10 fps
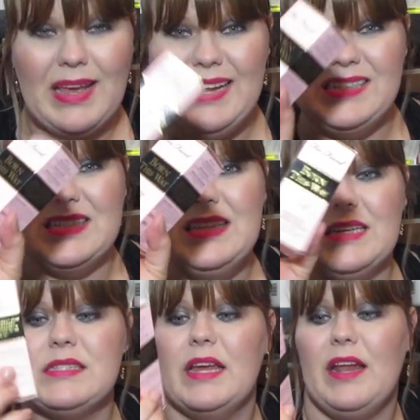and it's
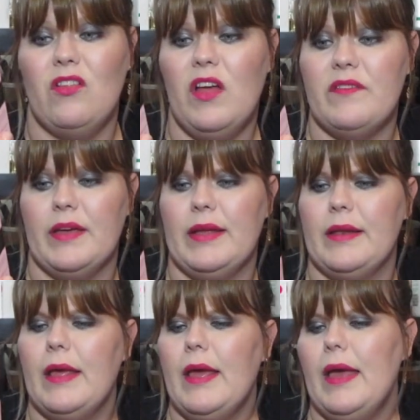this and I love it
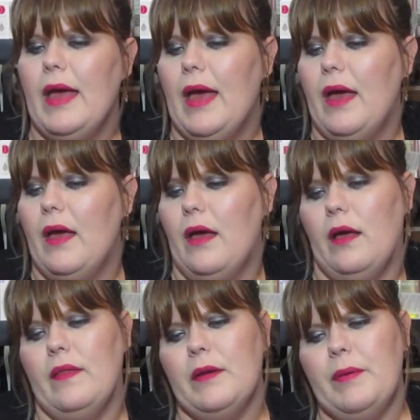and
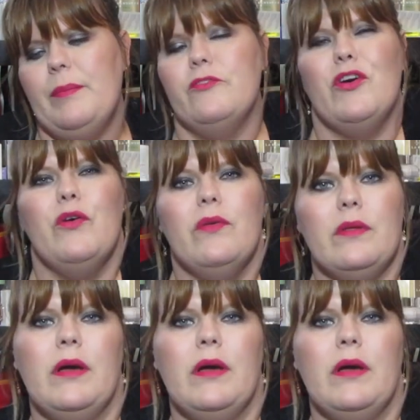a lot of people told